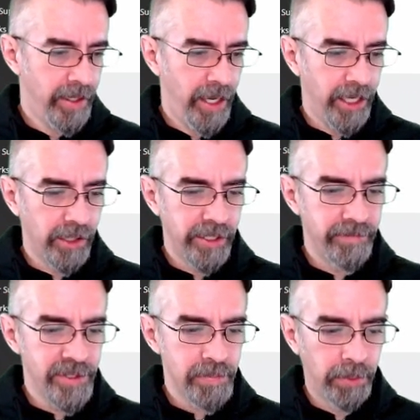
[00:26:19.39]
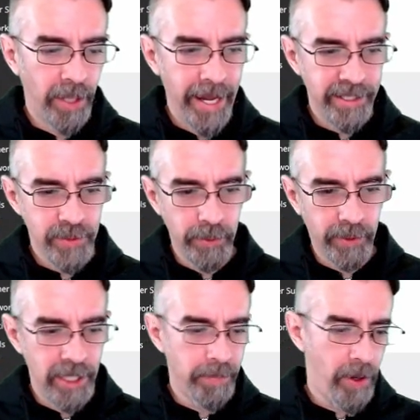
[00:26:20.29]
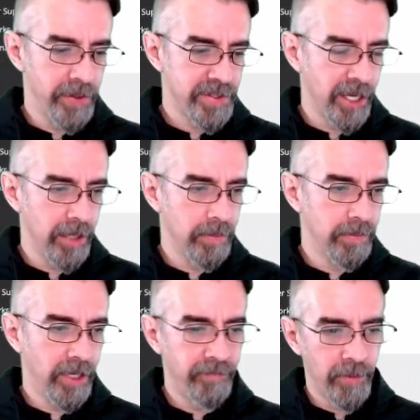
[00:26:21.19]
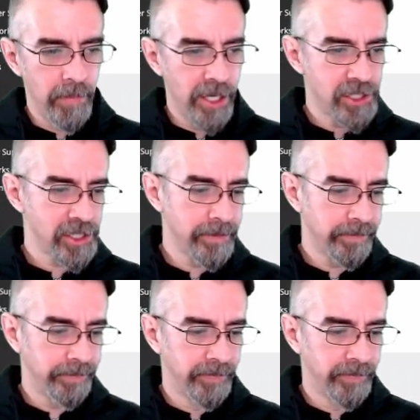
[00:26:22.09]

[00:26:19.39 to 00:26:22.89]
And you leave this blank so it'll keep all the same information.